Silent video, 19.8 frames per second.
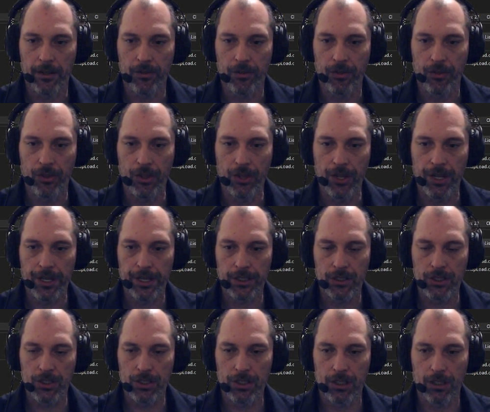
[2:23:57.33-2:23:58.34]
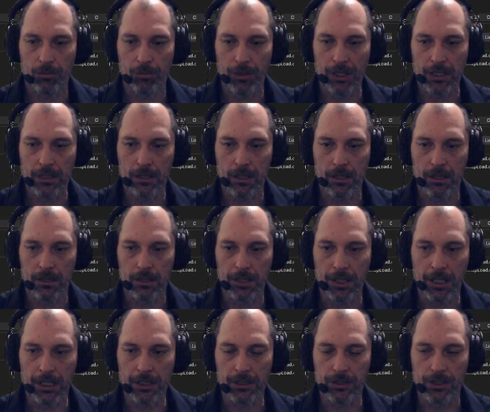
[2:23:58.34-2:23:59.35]
This should be the
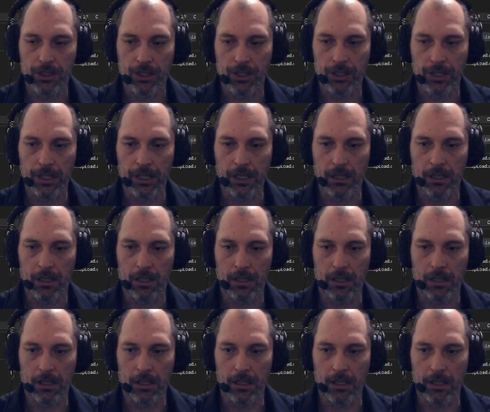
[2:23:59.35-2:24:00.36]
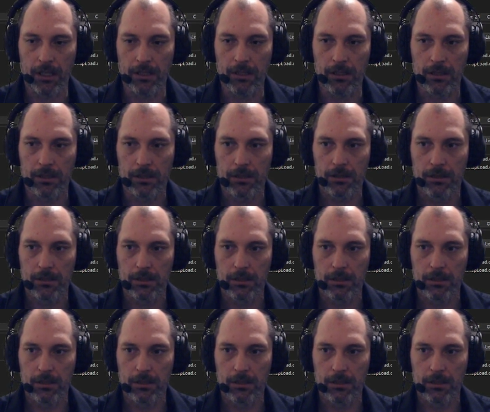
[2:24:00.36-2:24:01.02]
thing turning it on.